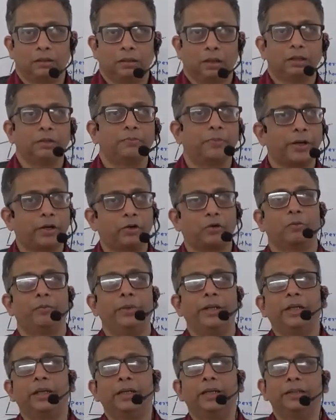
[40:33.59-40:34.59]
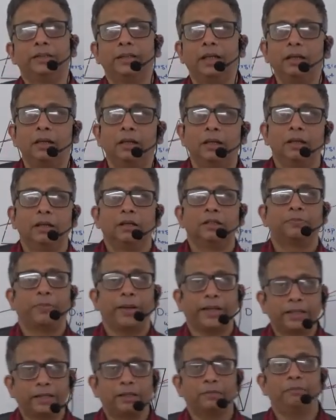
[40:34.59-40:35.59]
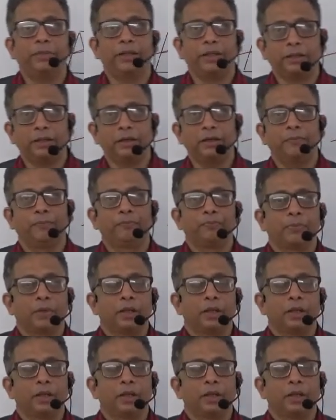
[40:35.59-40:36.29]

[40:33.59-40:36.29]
A spectrometer is a spectrum meter